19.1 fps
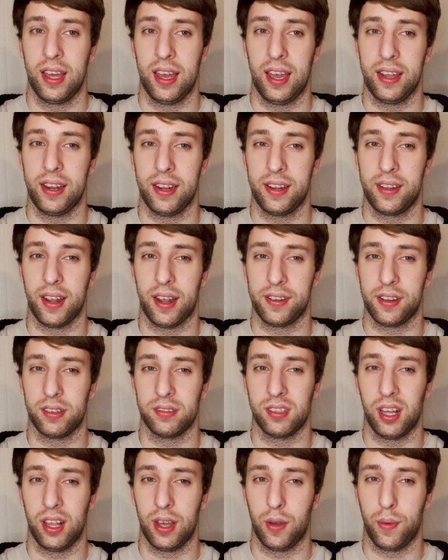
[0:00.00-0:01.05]
And it doesn't
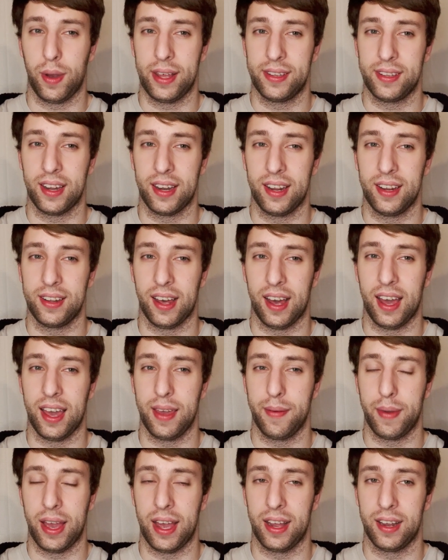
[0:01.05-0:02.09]
really waste any
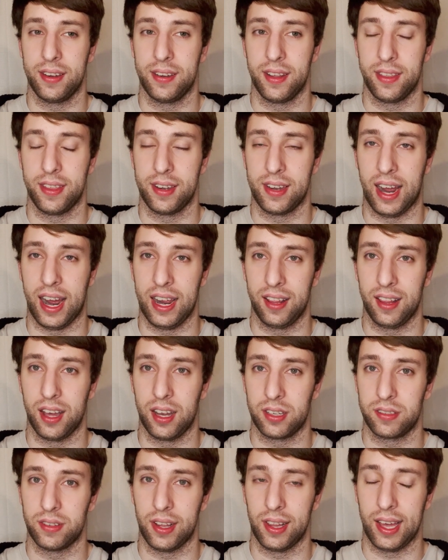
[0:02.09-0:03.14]
time, and the
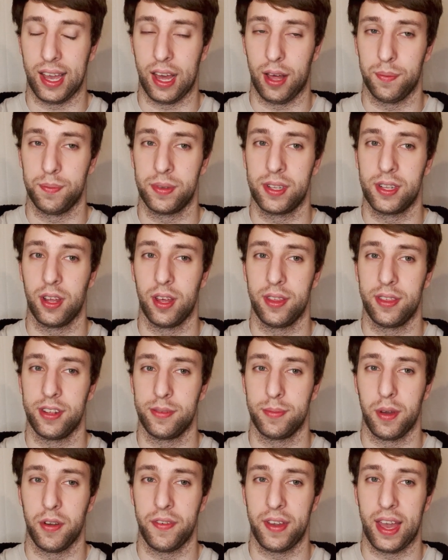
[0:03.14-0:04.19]
dialogue really helps
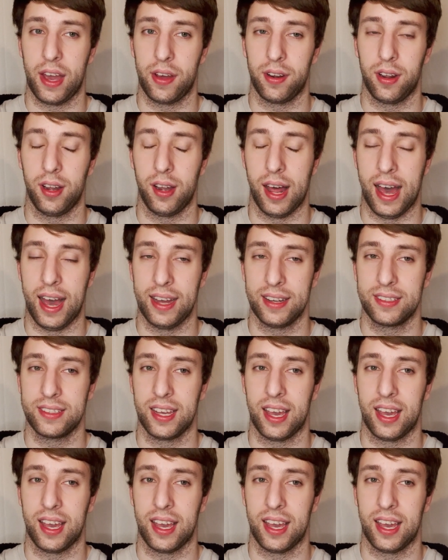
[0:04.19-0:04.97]
this movie out a lot.